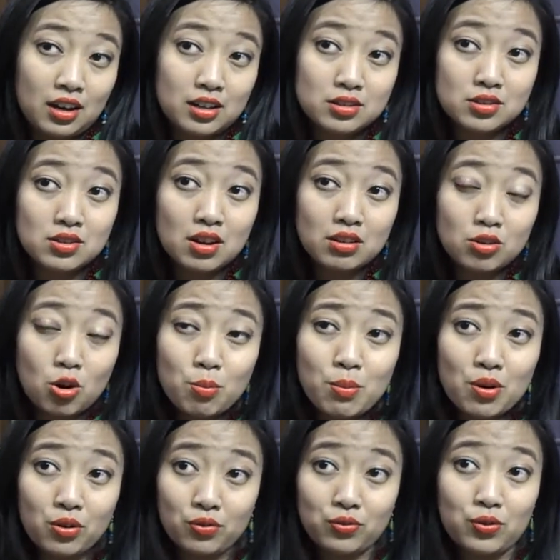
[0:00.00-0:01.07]
it's not
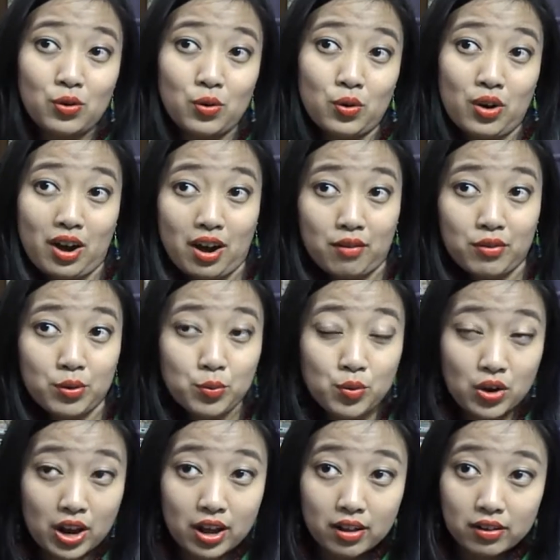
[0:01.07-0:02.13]
normal for
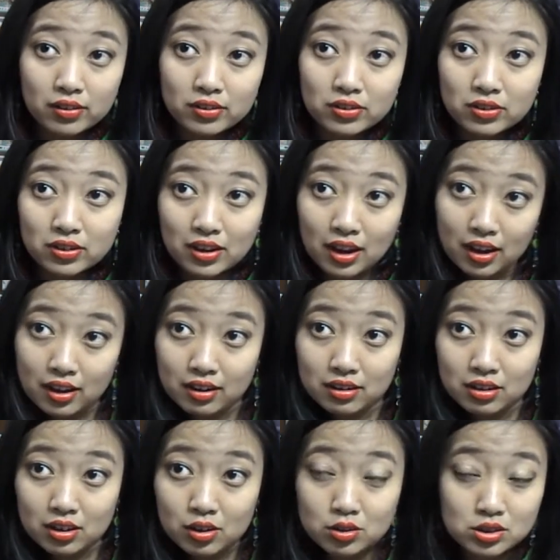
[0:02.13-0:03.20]
everyone else,
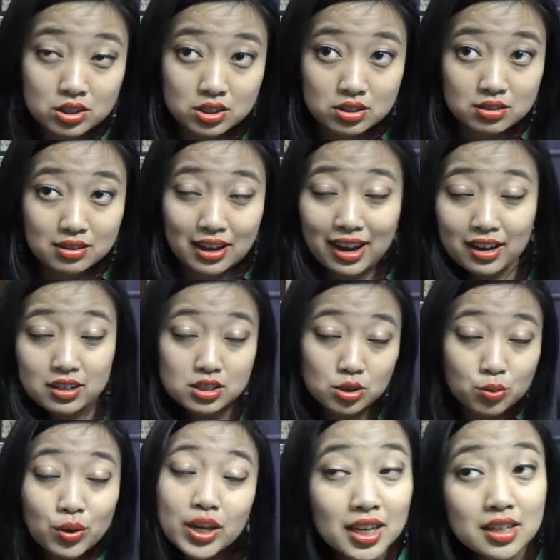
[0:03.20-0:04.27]
and you just can't
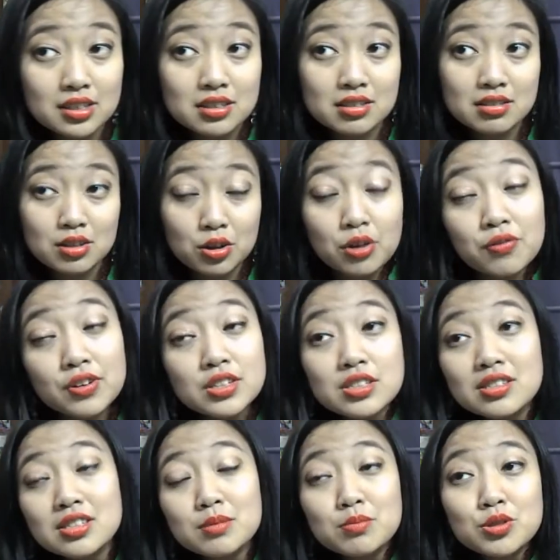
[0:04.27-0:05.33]
do it because universe
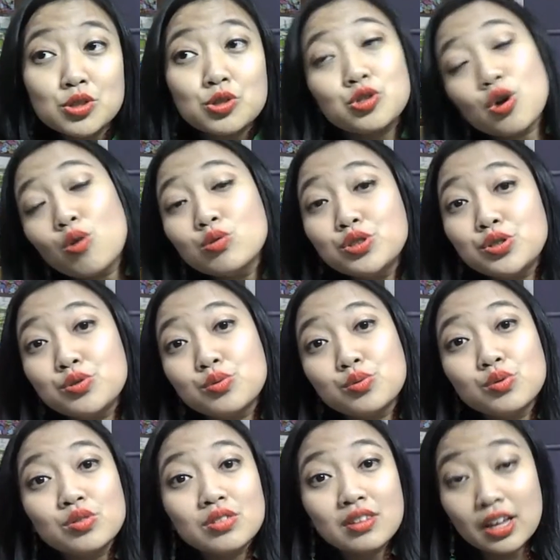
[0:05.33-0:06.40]
seems to told you
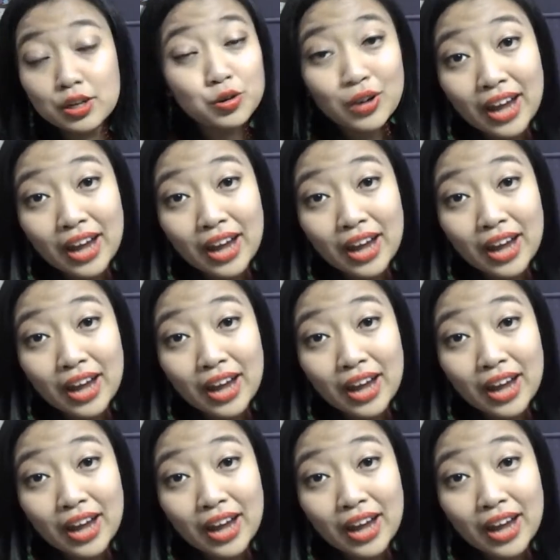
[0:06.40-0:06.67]
that you